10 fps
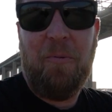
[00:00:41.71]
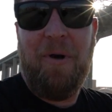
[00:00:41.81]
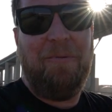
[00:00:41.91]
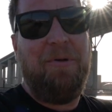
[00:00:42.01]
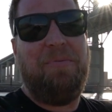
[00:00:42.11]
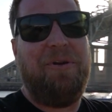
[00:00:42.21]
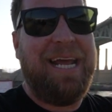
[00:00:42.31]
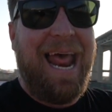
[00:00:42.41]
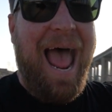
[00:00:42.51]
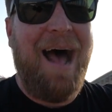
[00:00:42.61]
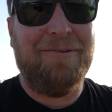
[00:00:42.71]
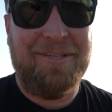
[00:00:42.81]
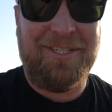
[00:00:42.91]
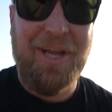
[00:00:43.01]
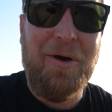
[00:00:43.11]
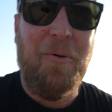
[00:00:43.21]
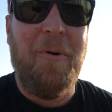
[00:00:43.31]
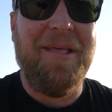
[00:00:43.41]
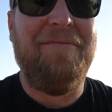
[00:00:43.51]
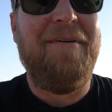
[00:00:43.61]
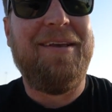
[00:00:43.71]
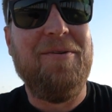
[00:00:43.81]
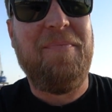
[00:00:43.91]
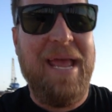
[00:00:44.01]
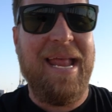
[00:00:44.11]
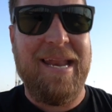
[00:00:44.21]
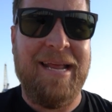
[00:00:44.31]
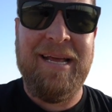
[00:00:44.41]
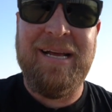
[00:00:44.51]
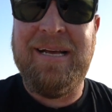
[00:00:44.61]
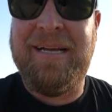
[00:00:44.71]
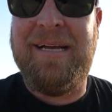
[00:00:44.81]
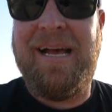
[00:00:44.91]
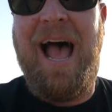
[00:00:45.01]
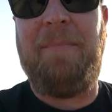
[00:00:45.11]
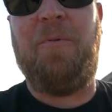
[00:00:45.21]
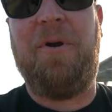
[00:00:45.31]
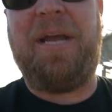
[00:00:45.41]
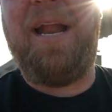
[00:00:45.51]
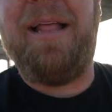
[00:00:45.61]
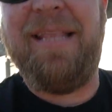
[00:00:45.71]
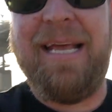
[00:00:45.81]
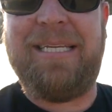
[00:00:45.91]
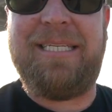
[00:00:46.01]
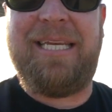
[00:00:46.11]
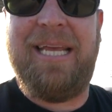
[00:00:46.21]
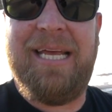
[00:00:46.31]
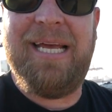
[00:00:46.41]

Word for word: What are we bringing out? Stu, where the fuck you been? I've been working on this.